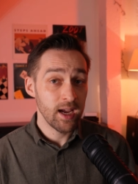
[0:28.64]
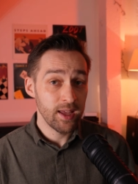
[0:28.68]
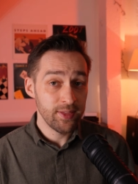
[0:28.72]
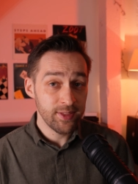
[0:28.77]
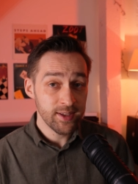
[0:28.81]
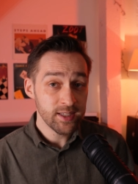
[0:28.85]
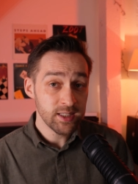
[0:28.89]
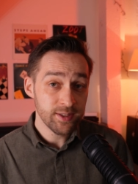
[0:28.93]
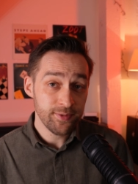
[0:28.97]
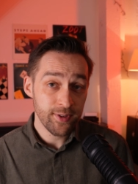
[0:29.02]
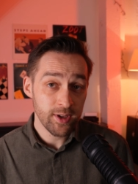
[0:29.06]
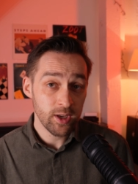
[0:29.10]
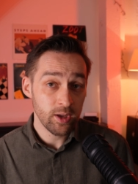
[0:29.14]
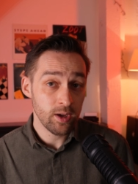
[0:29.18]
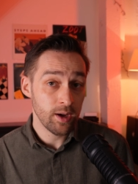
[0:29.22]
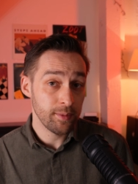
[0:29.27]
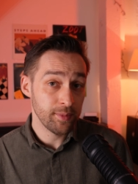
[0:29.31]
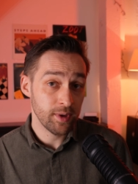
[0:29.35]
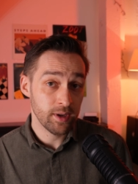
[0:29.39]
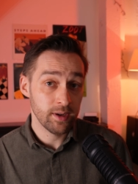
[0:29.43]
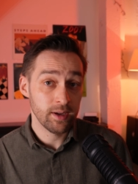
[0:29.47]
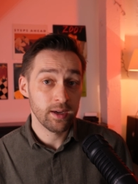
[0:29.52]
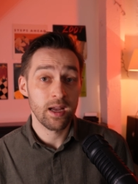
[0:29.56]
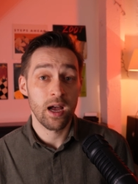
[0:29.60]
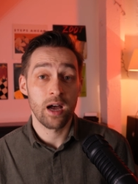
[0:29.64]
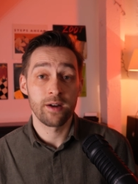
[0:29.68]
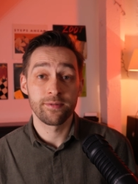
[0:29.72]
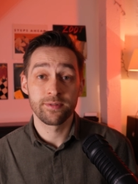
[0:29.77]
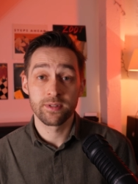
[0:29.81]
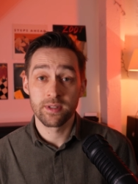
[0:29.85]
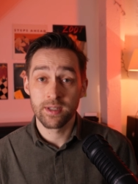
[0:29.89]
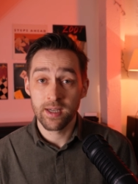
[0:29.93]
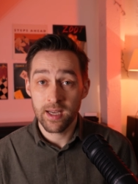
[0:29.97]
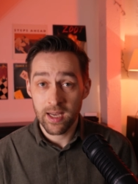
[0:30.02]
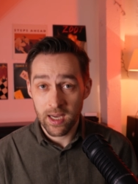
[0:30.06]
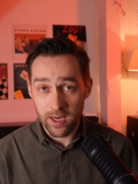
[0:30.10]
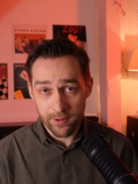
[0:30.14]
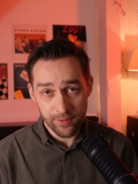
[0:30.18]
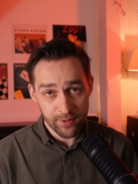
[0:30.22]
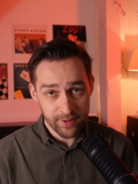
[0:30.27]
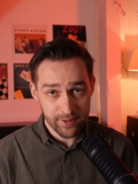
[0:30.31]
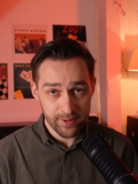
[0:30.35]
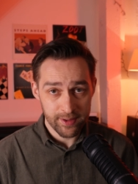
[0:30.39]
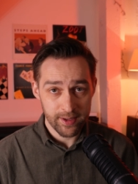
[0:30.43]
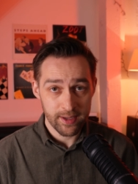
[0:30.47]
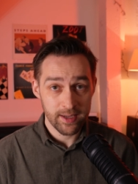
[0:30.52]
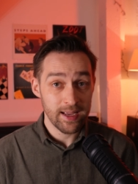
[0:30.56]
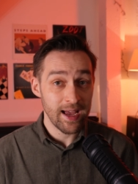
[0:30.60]
In this video, I'm going to cover
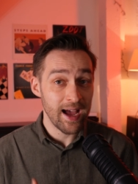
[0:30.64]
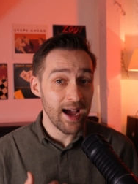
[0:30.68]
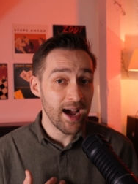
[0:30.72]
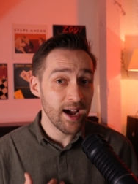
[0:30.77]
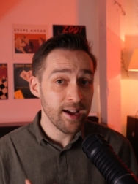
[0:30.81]
everything